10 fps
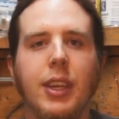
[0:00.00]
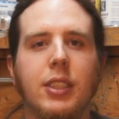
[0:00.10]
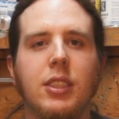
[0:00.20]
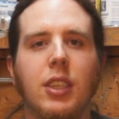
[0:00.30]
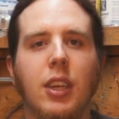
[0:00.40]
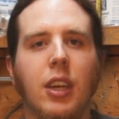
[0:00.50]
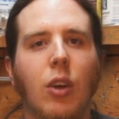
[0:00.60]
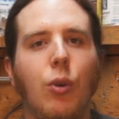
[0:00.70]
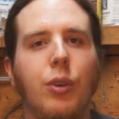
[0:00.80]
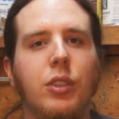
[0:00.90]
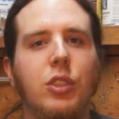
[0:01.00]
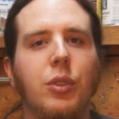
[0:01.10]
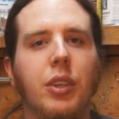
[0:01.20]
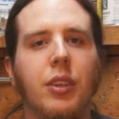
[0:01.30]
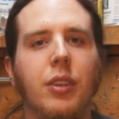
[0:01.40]
It's uh, orange
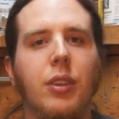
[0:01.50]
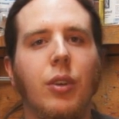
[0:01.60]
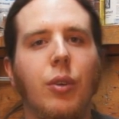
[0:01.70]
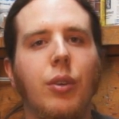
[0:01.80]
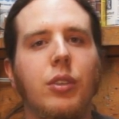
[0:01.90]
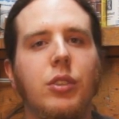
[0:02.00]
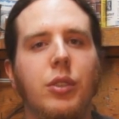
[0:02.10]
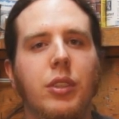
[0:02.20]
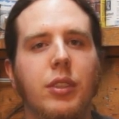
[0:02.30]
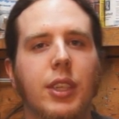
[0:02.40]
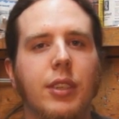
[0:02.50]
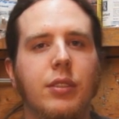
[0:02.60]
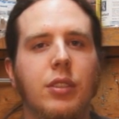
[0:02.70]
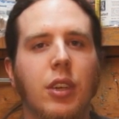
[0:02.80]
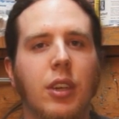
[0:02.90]
oil. Orange oil
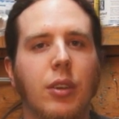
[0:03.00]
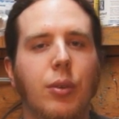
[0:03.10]
gives uh,